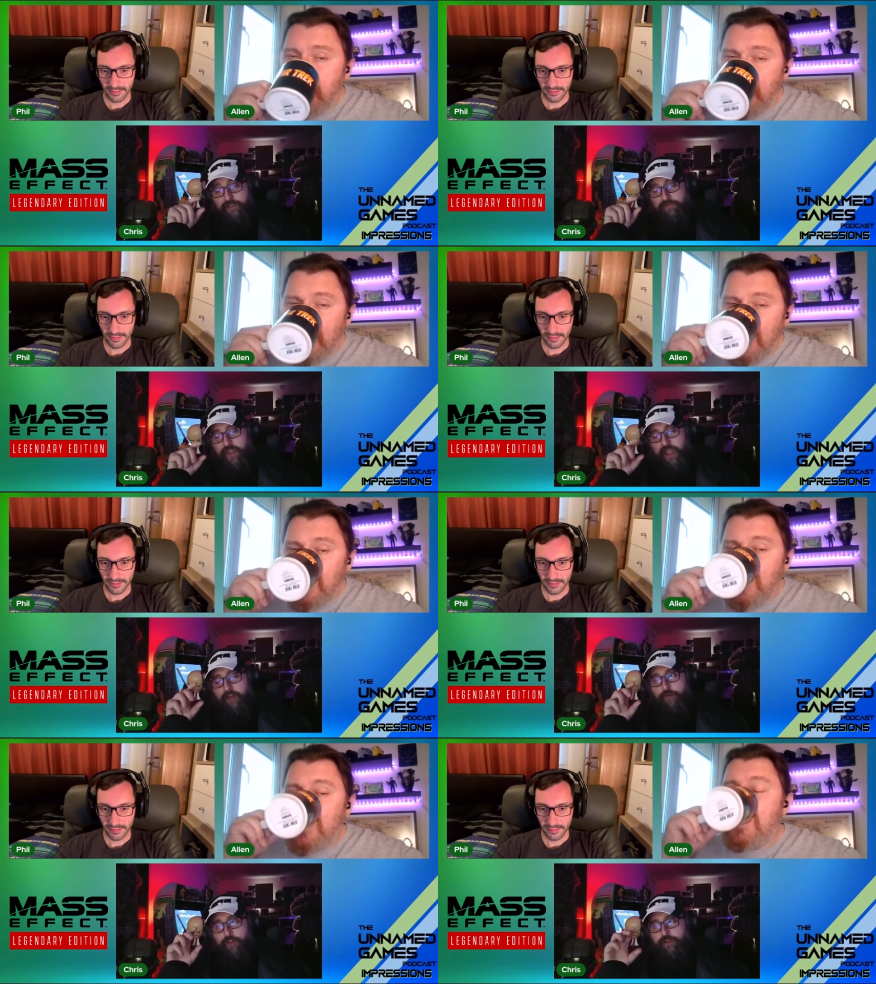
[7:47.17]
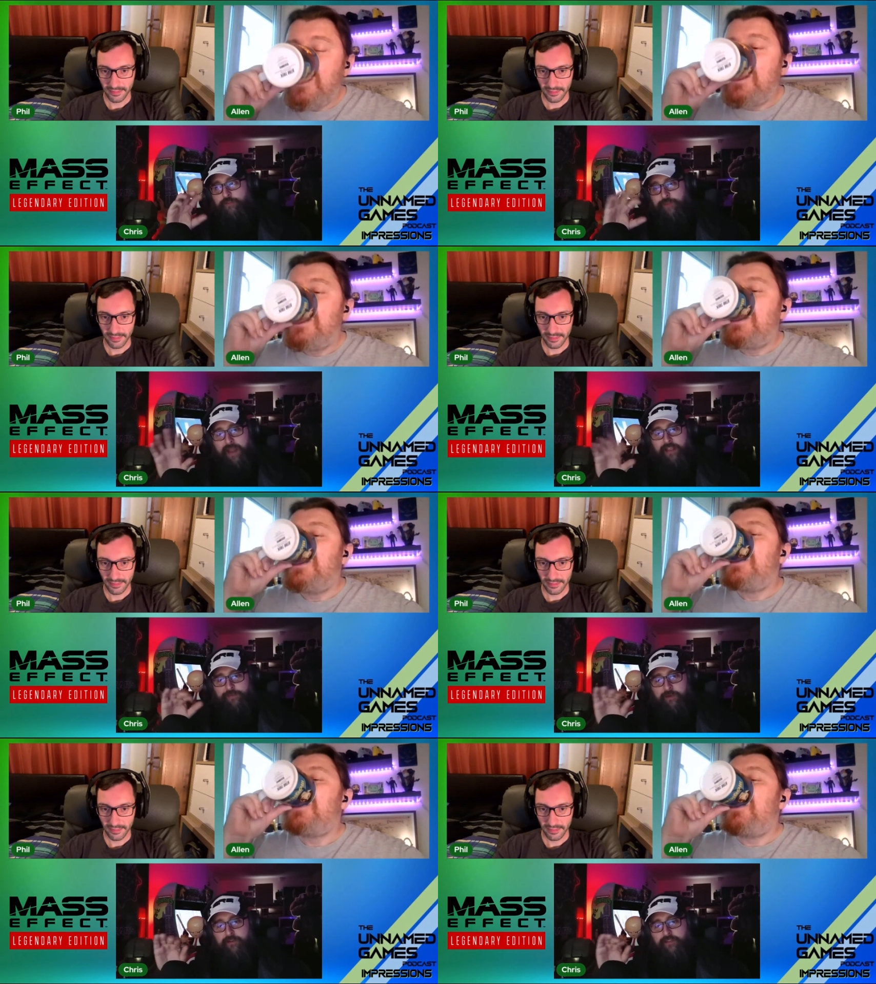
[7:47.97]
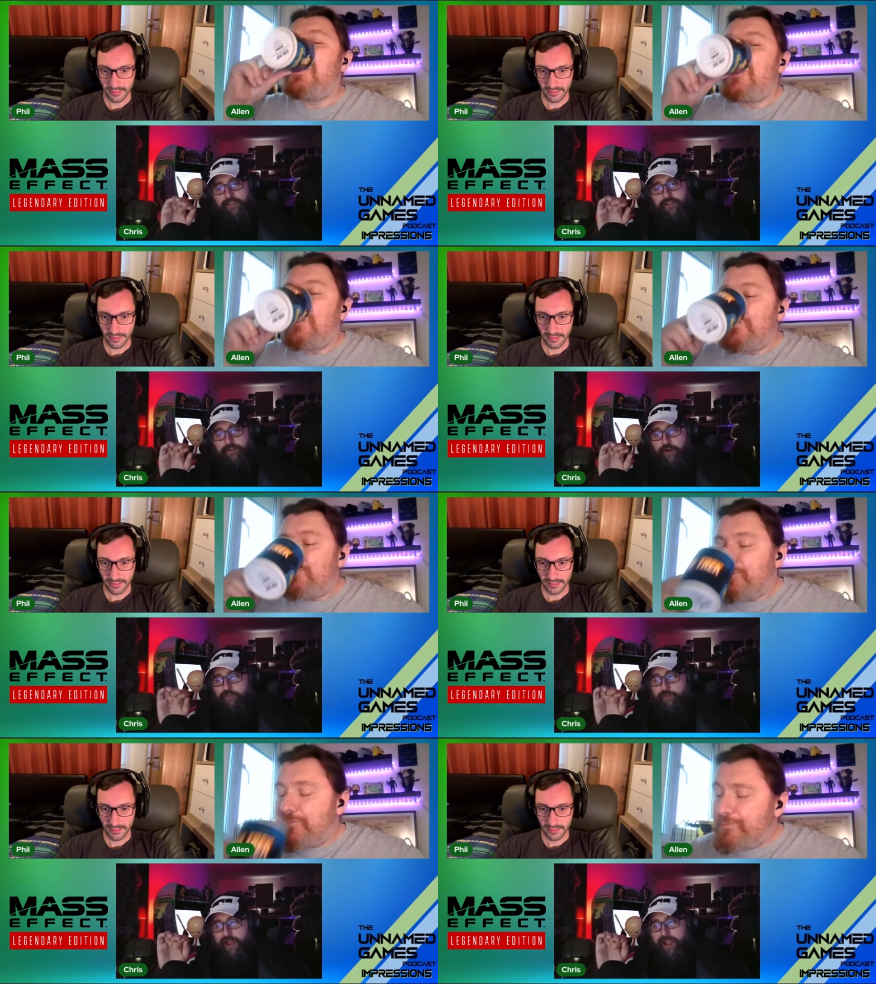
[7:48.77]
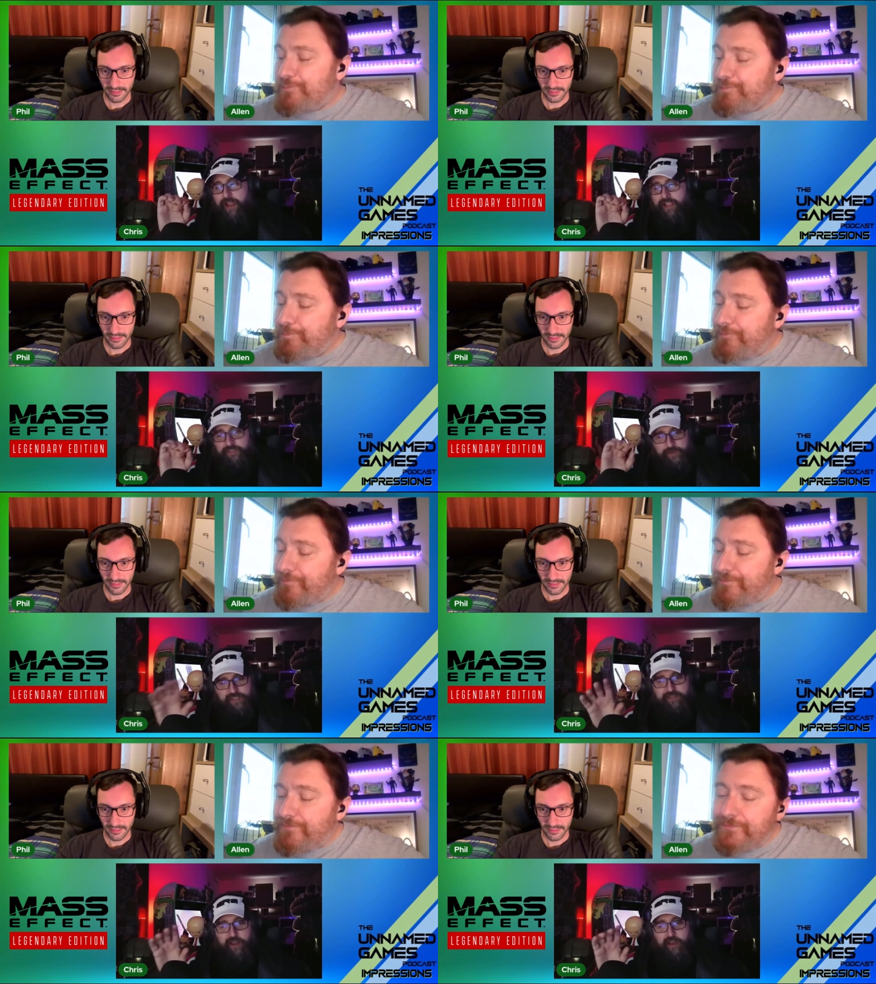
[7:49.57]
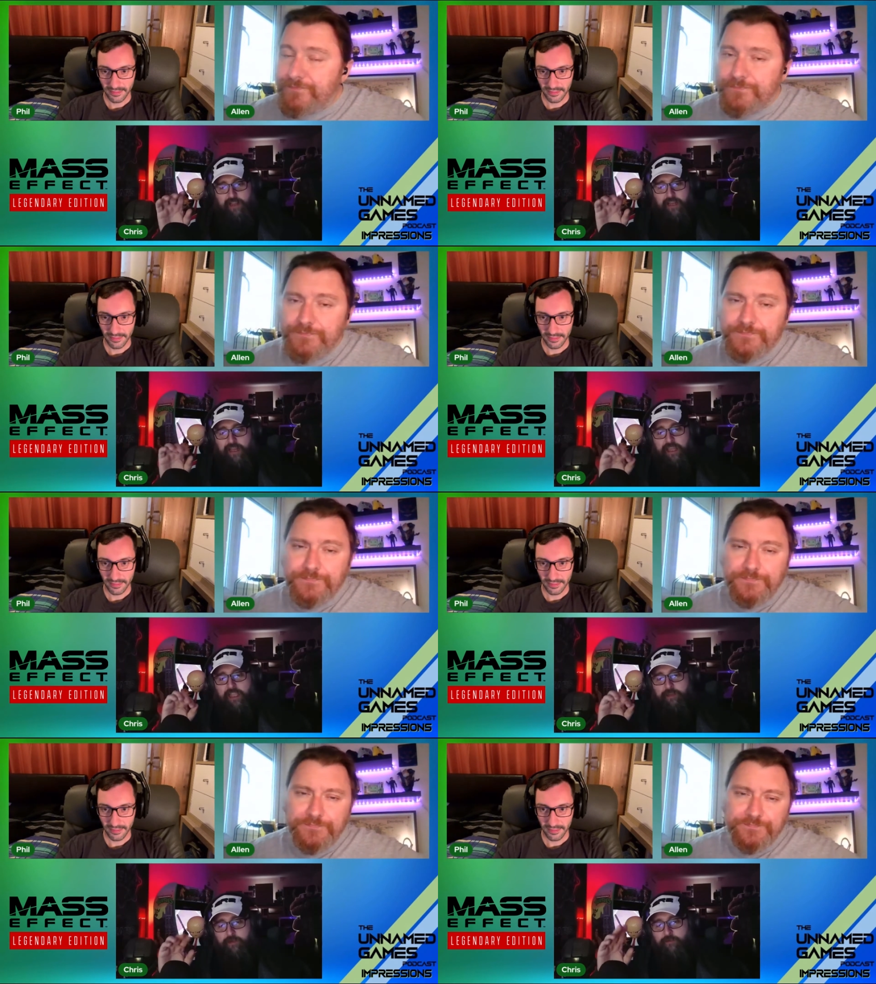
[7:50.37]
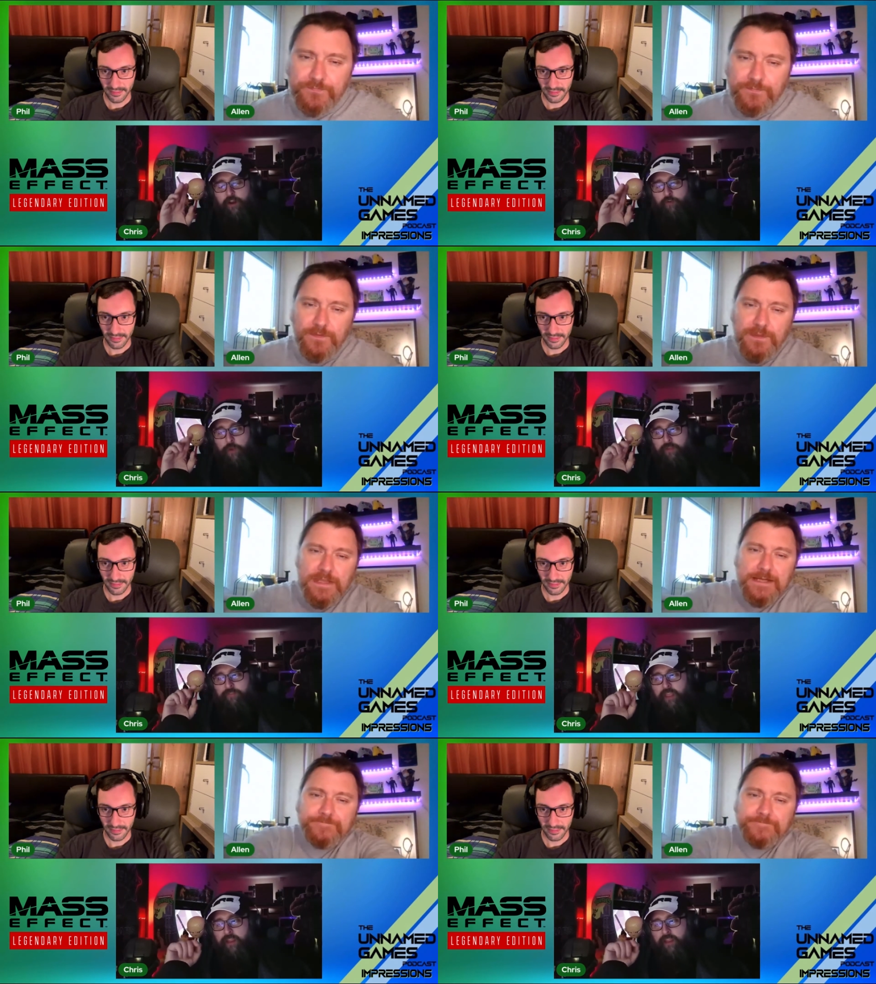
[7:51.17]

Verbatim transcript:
Speaker 1: if you have one of those bad experiences off the bat, especially that early in it, it can be a real off-putting thing.